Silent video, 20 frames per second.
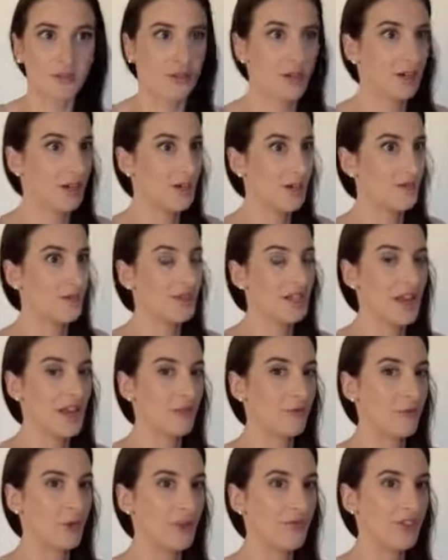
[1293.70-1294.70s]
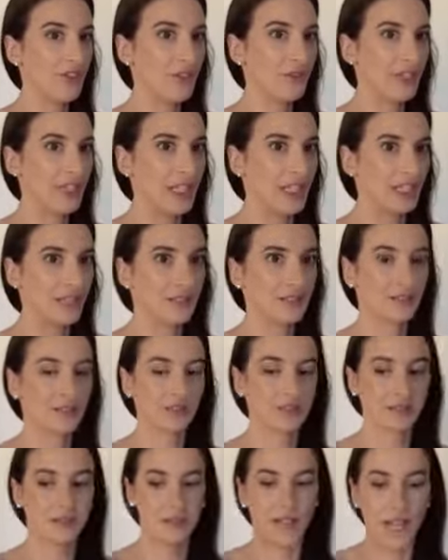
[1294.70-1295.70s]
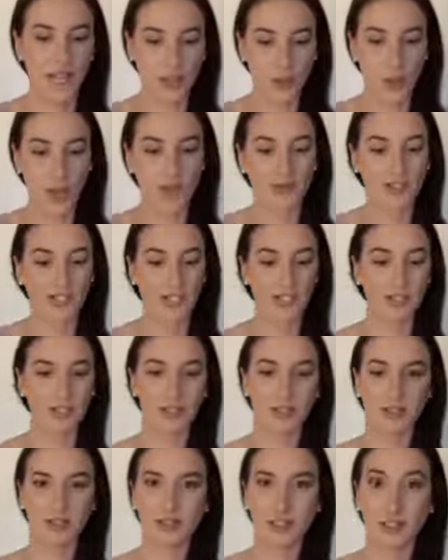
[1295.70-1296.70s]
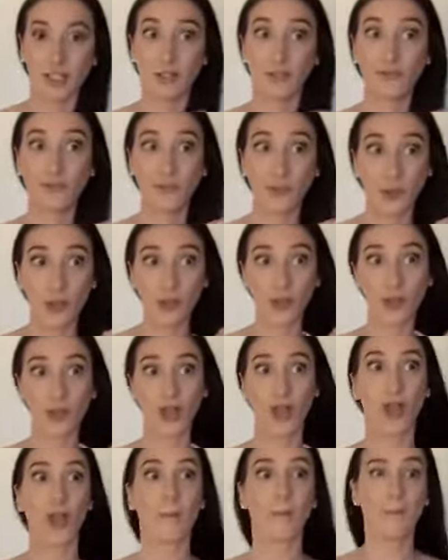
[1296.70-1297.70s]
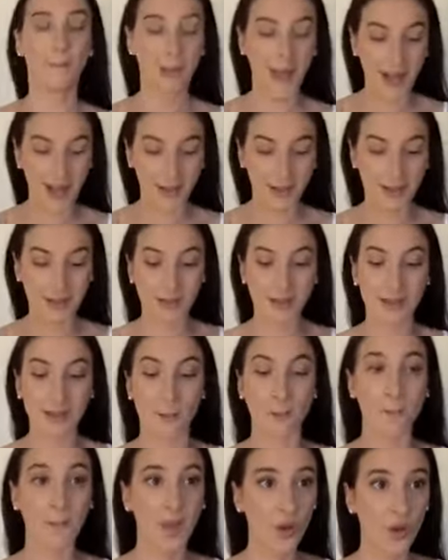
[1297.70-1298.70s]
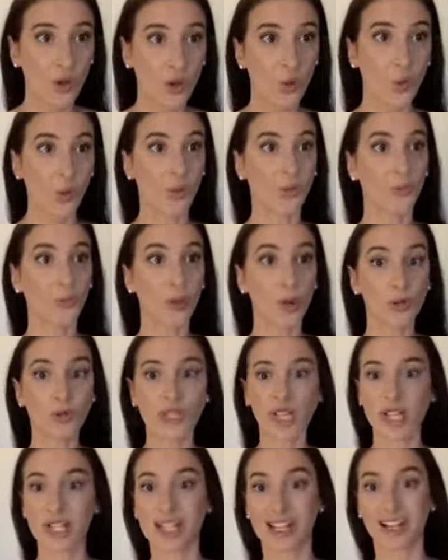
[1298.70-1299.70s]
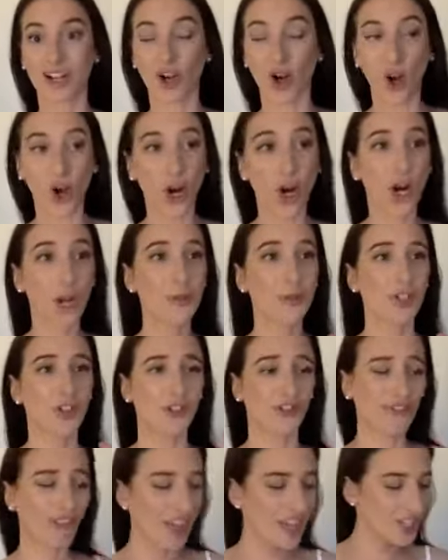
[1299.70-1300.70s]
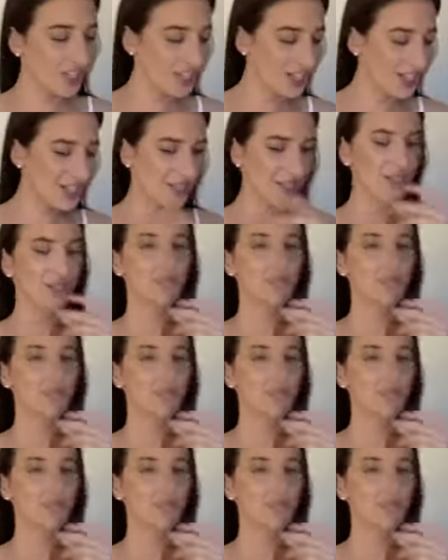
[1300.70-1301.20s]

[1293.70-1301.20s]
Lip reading: oven at 450, and you have dinner. Like a full, balanced meal with proteins and carbs, your veggies.